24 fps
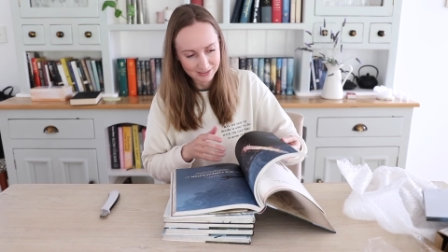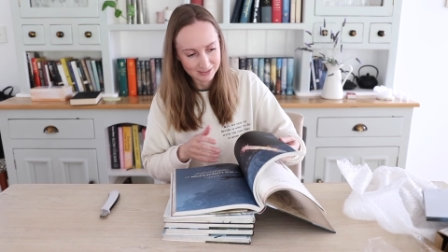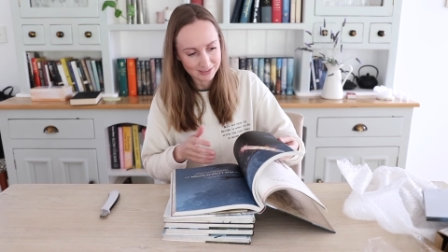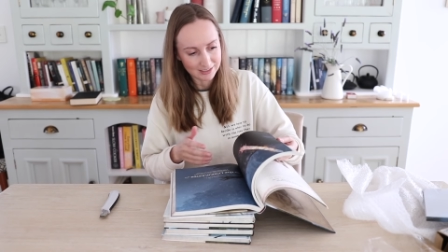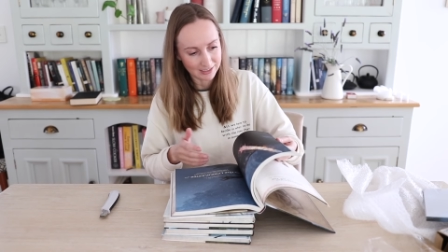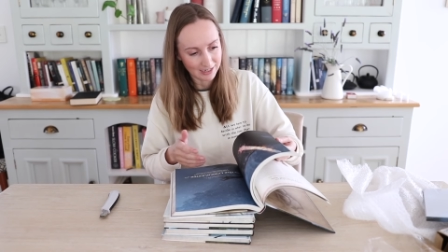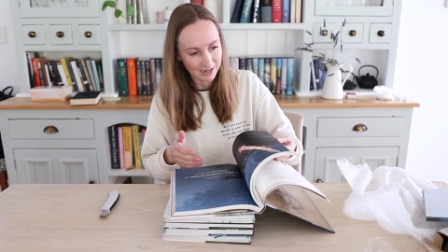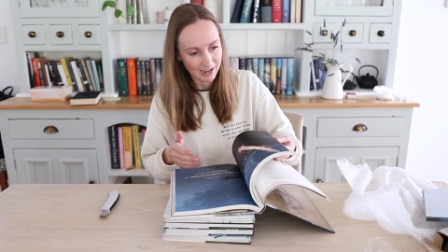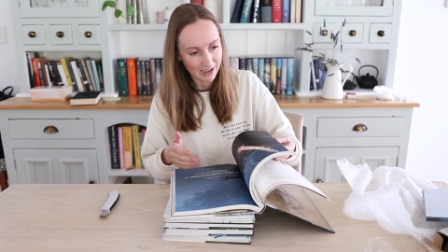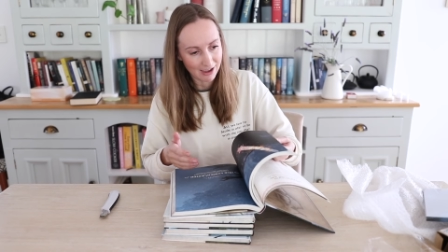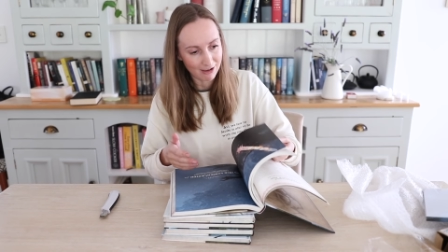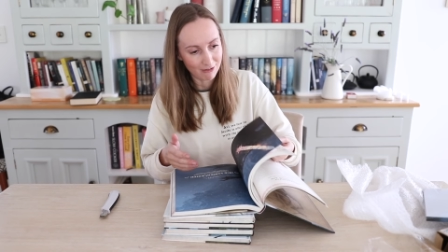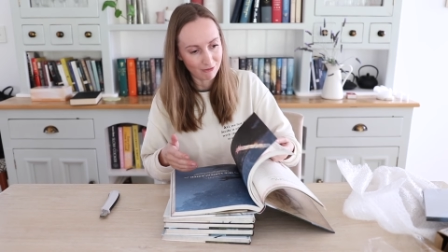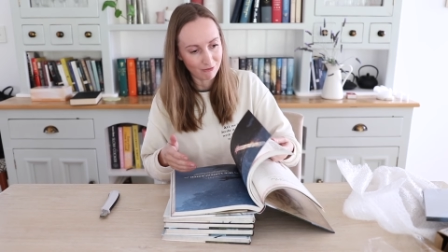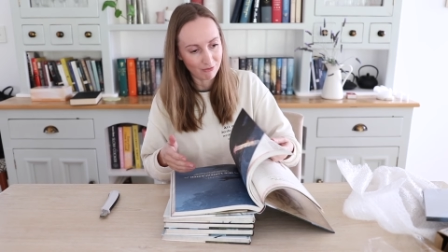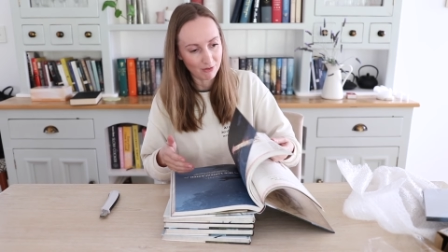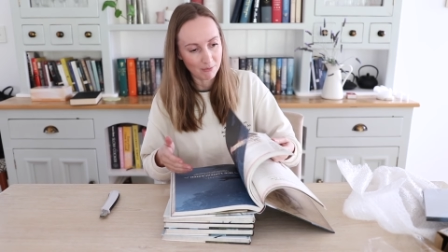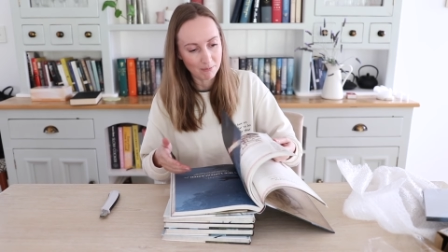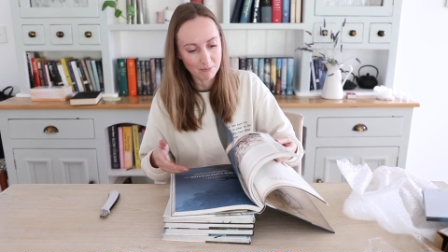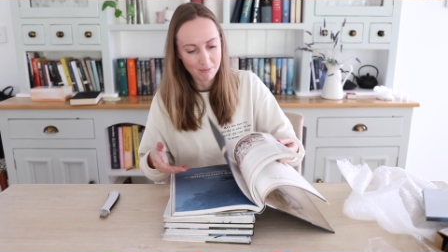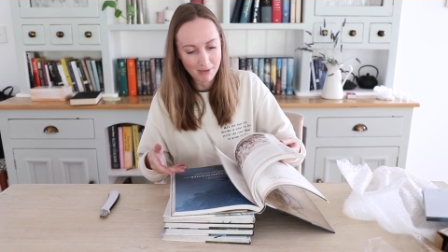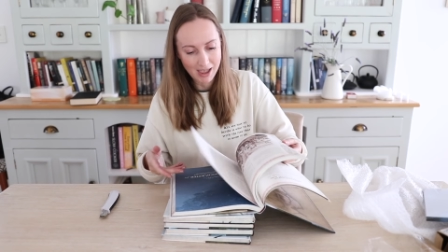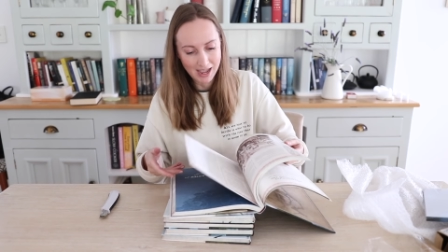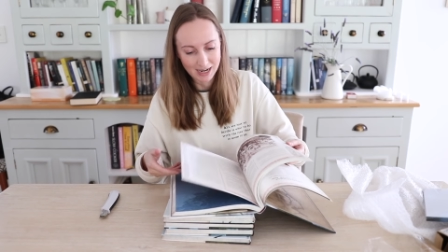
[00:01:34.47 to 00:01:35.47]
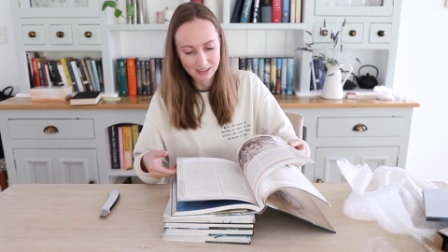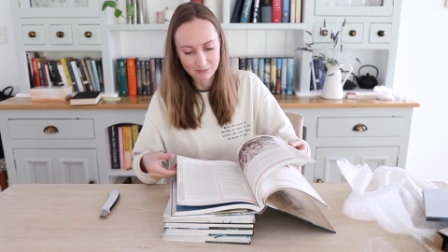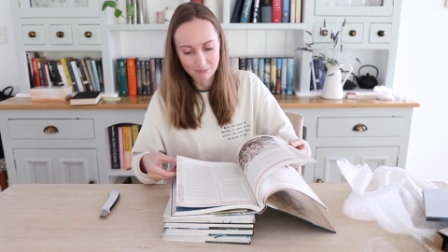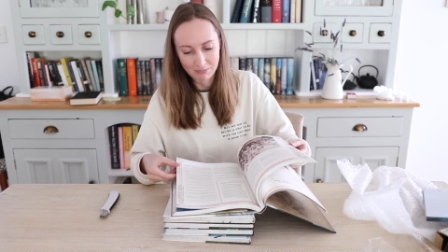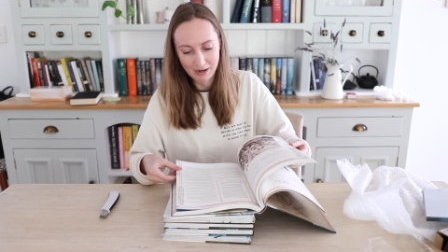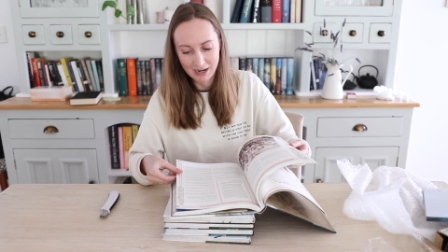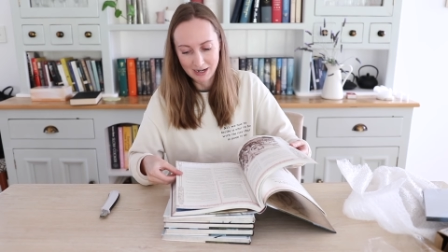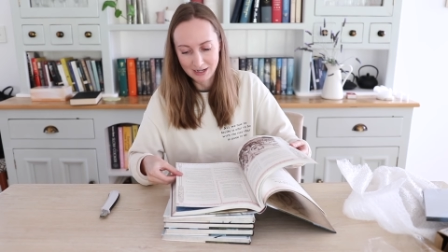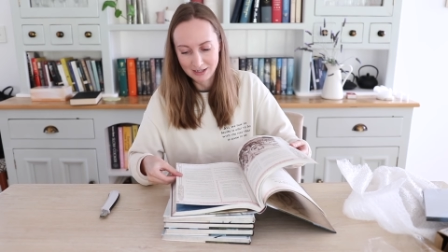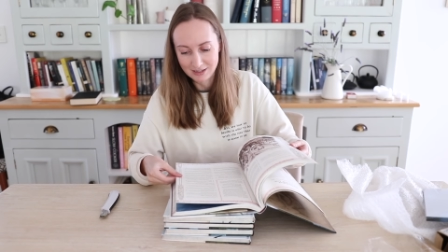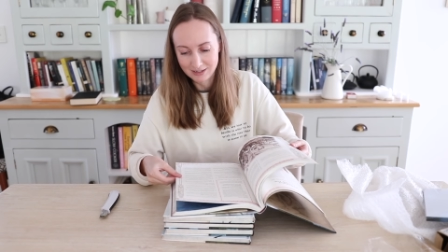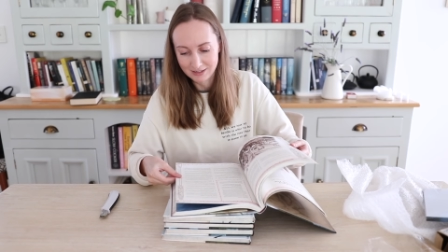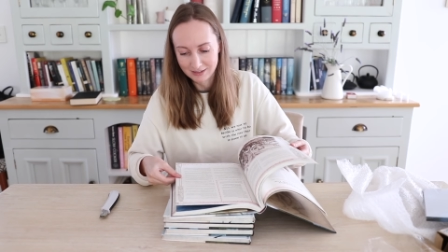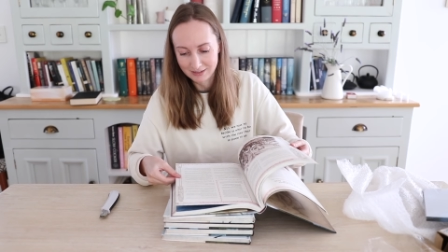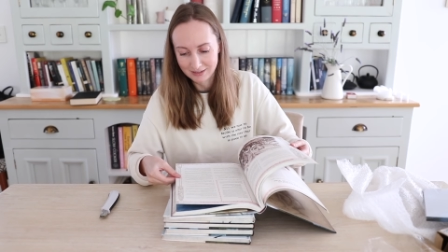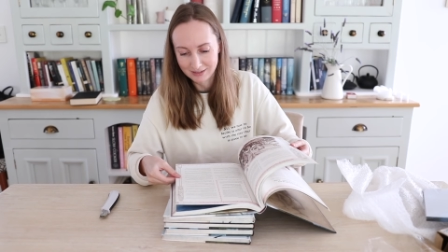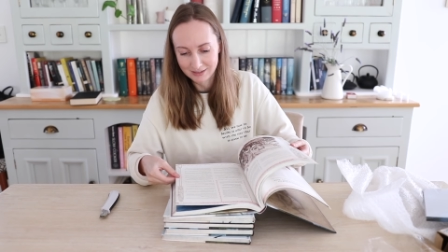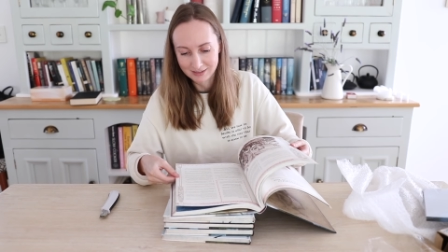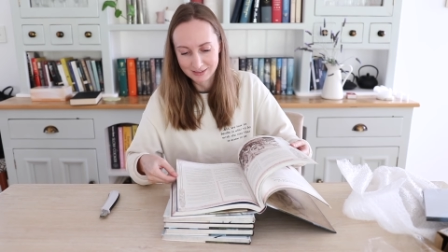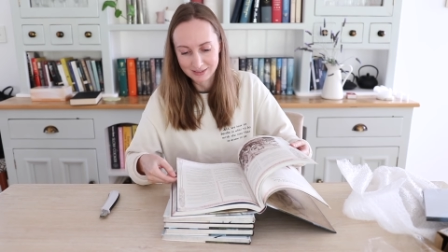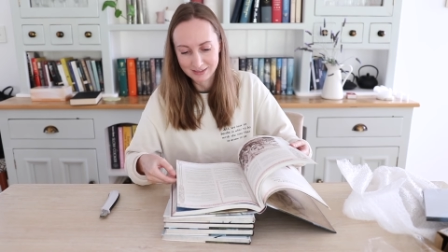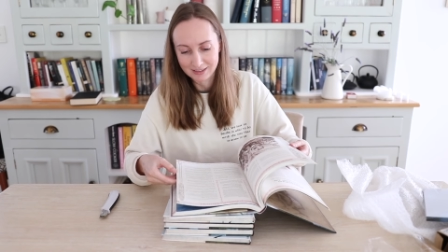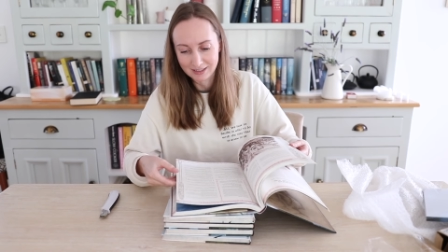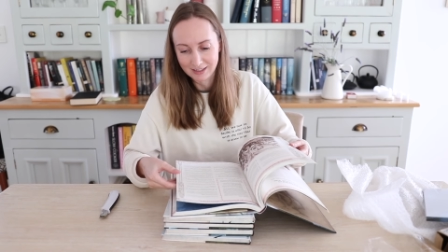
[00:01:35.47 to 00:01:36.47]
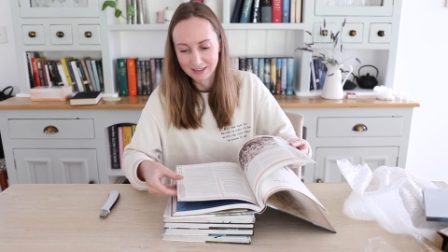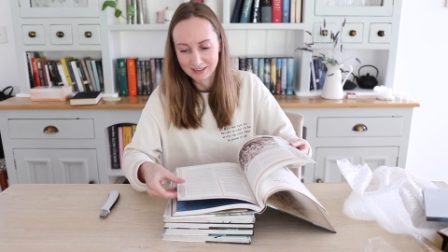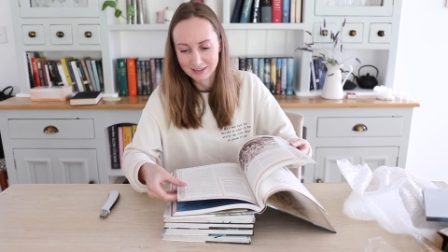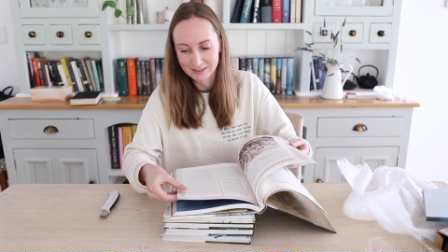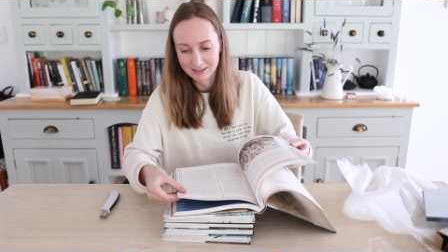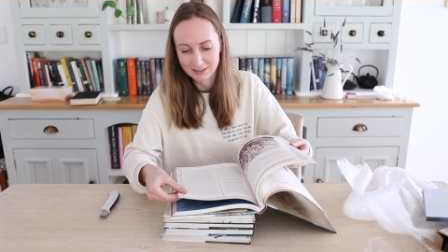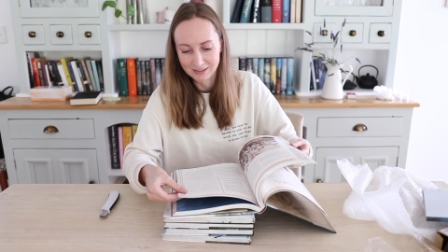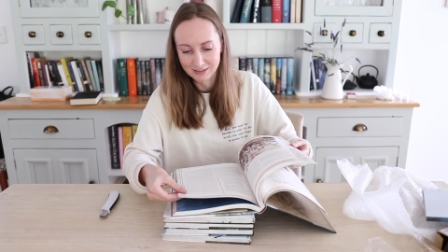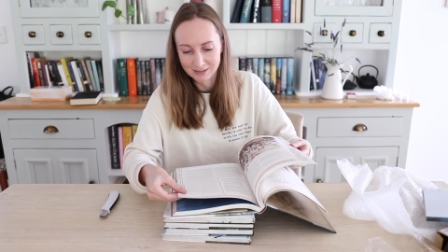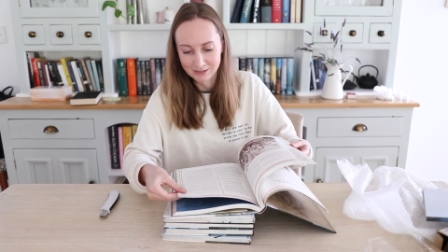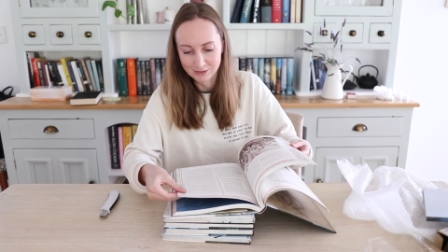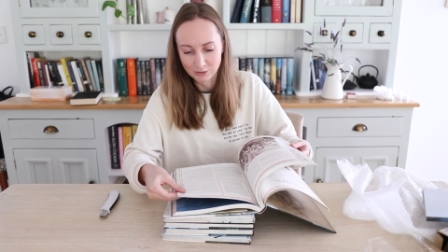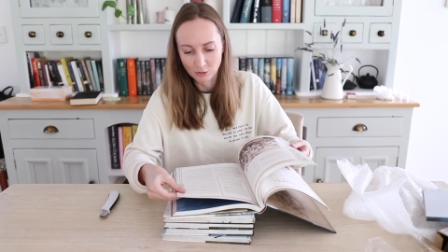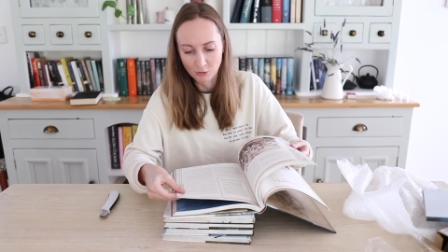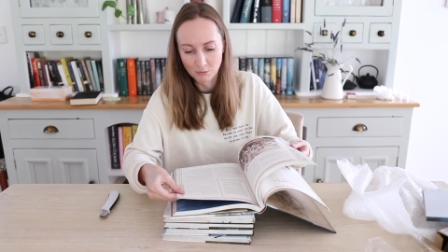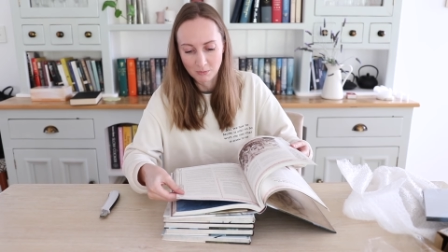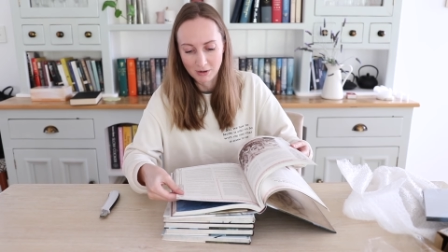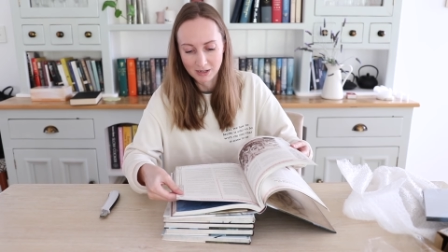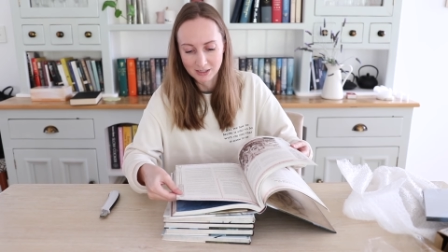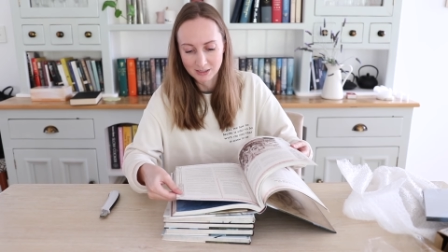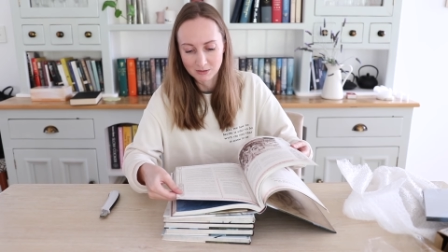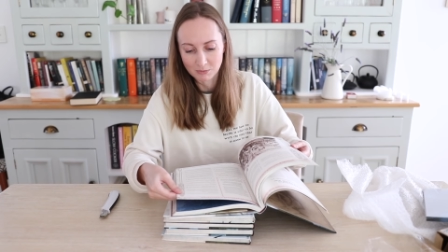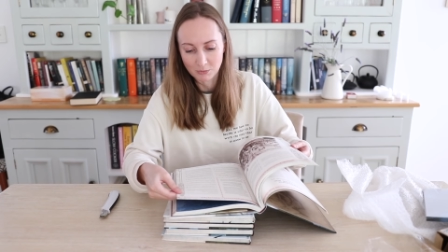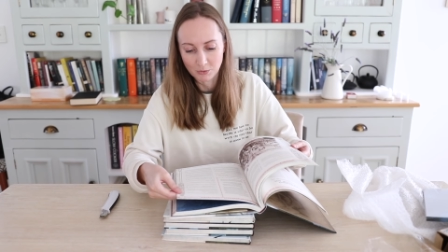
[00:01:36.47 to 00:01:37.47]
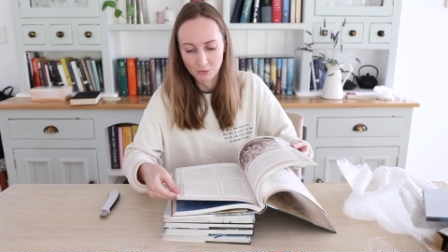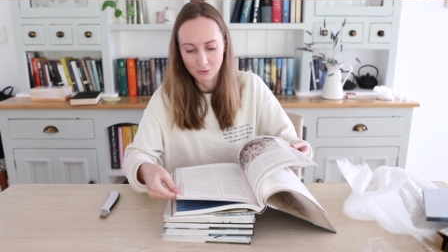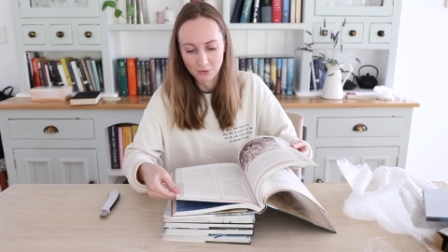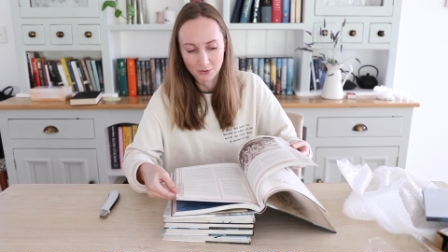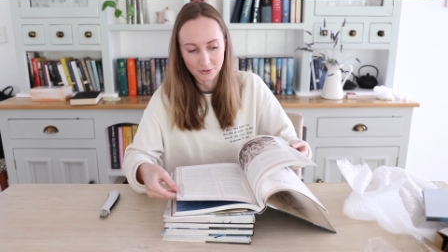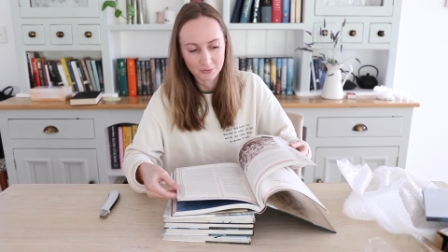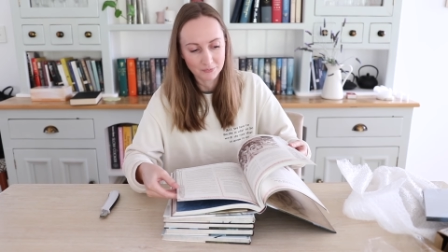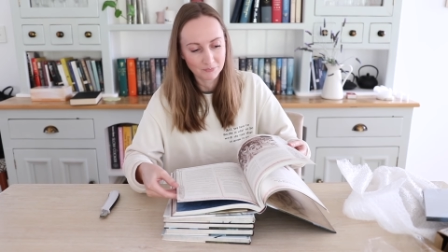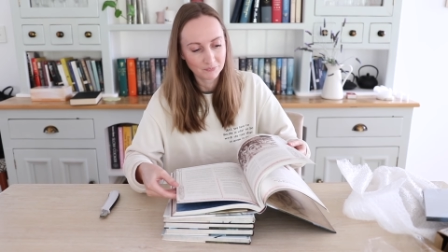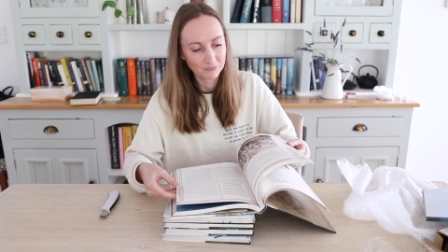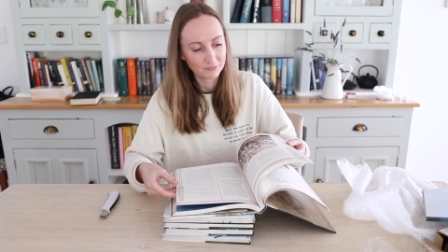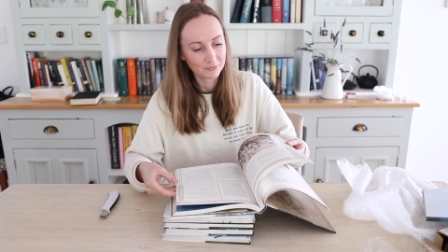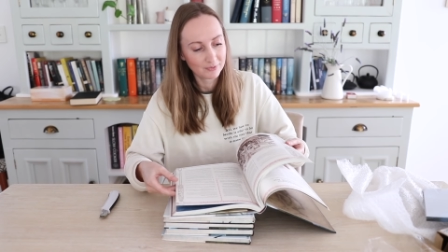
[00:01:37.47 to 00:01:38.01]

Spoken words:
to have matte pages. It's just so much more,